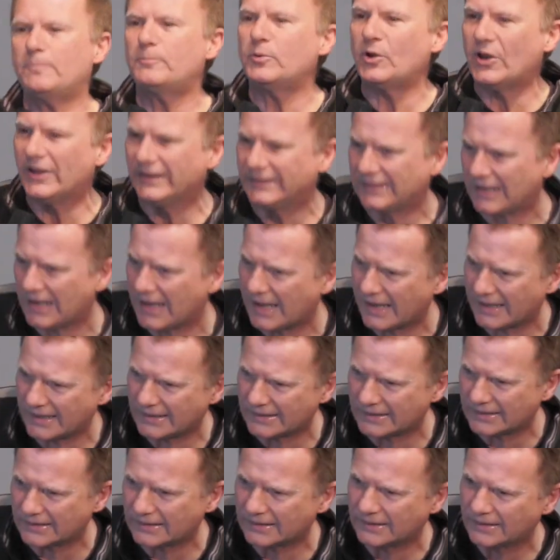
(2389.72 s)

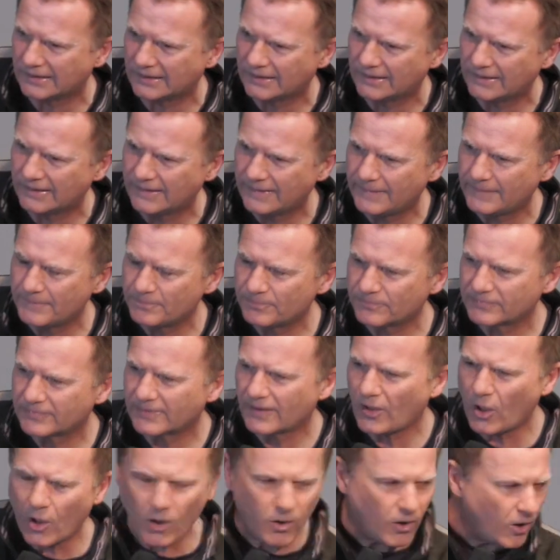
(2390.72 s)
bloodline.
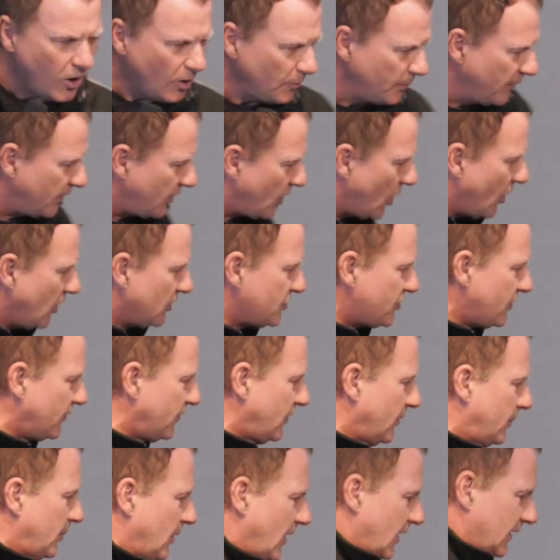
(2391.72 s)
All because of
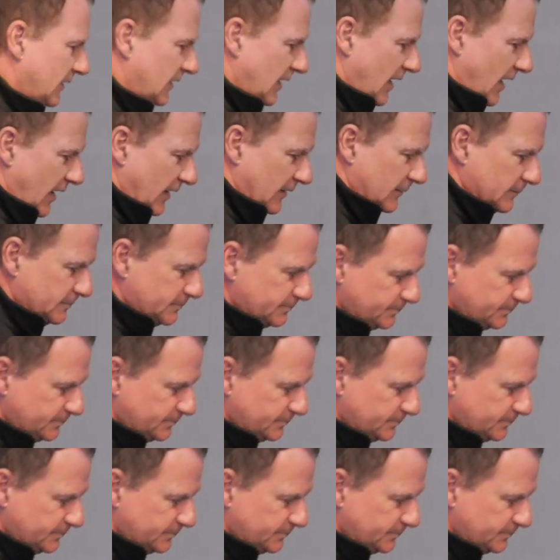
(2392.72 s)
the bloodline.